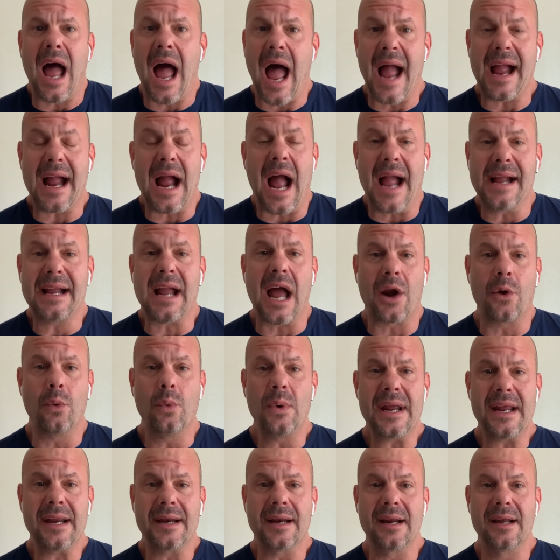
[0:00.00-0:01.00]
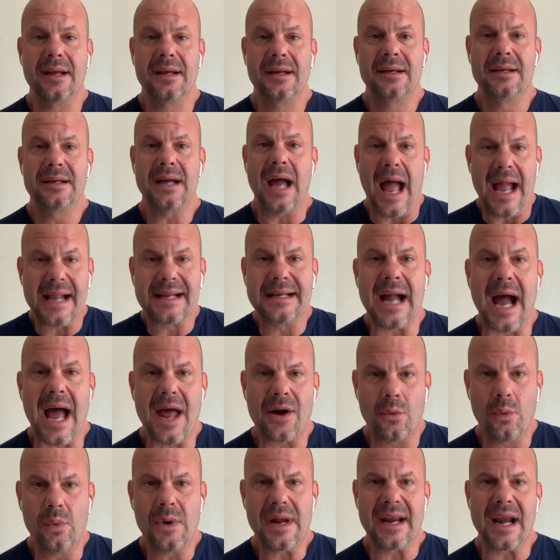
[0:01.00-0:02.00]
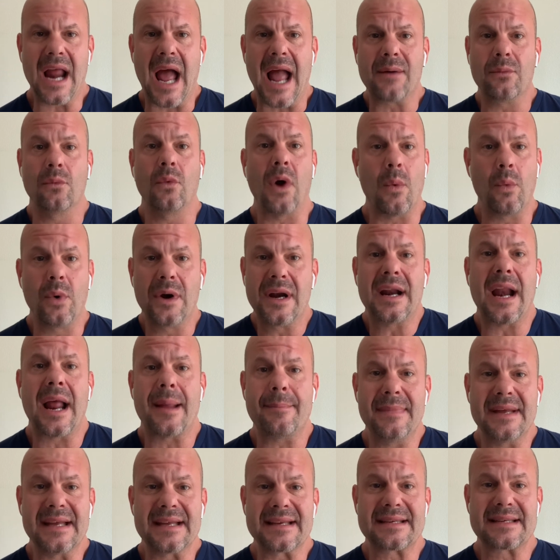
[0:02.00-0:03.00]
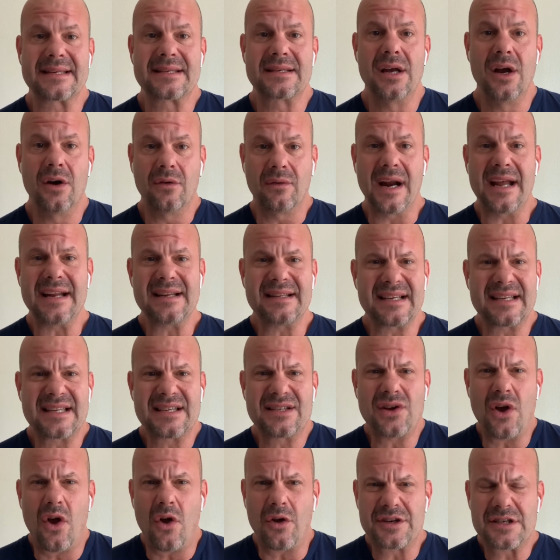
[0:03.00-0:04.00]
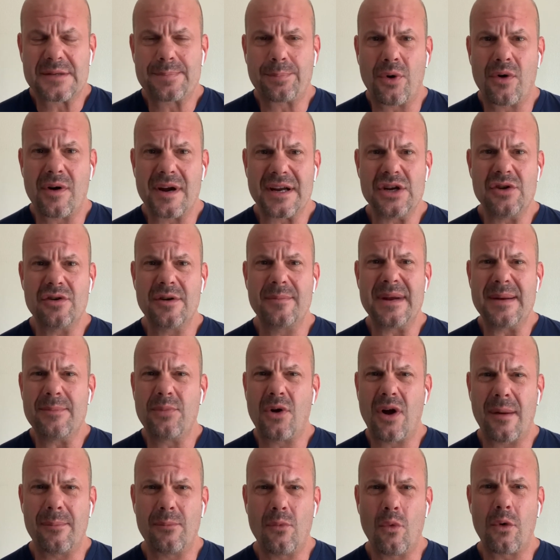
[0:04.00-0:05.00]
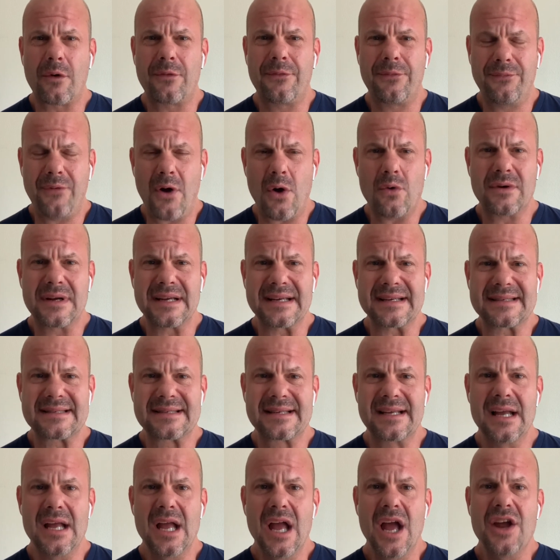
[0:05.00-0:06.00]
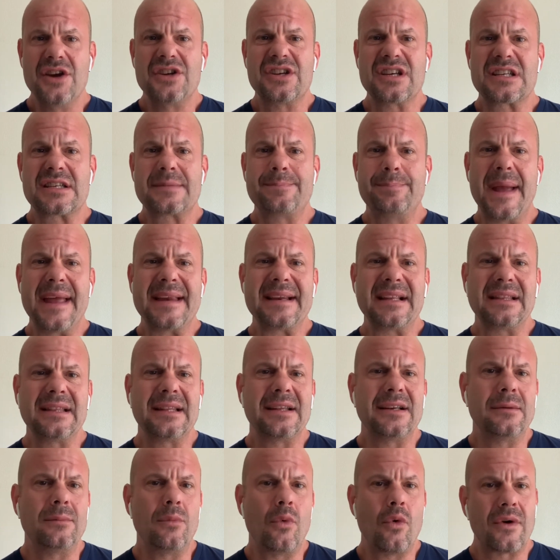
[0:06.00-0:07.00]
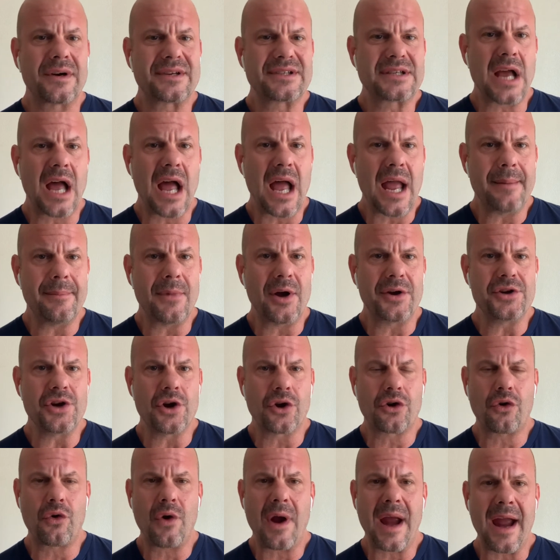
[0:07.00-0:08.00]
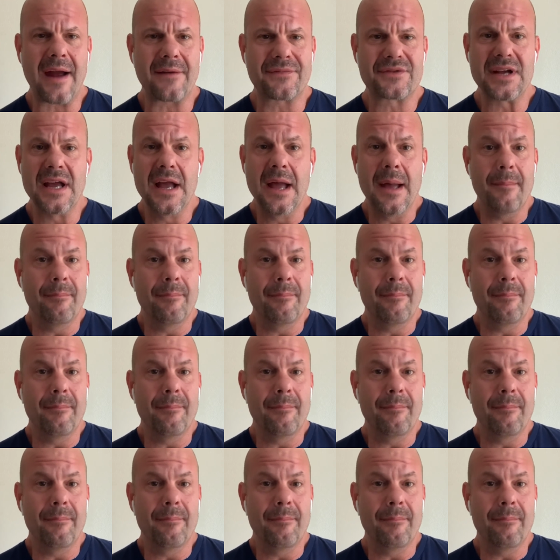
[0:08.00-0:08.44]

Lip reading: I got to win. I got to win. What did I miss, right? This is all spurring you to become more focused, to spend a little more time on your craft.